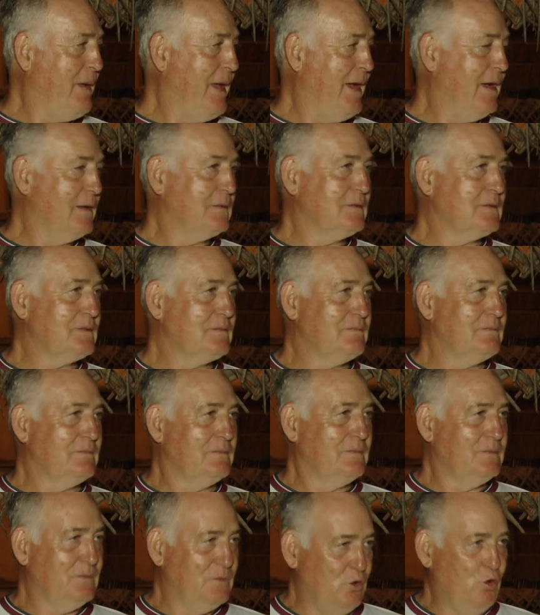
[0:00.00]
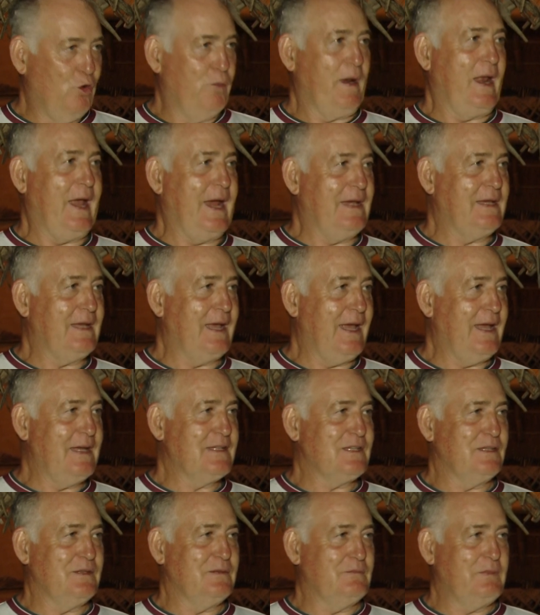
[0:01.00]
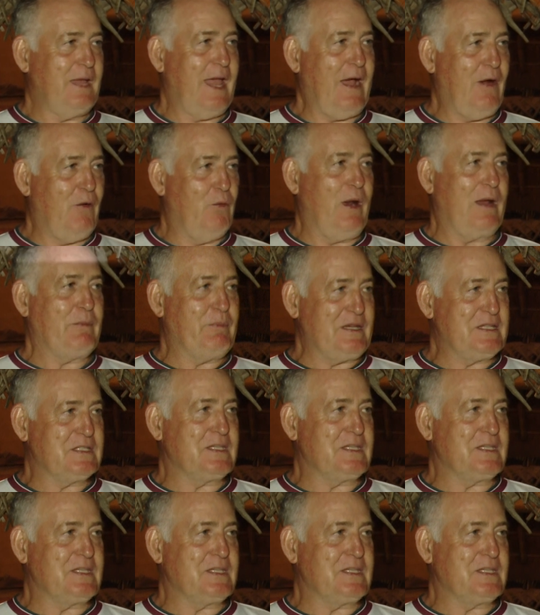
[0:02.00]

rugby sevens programs which kicked off on the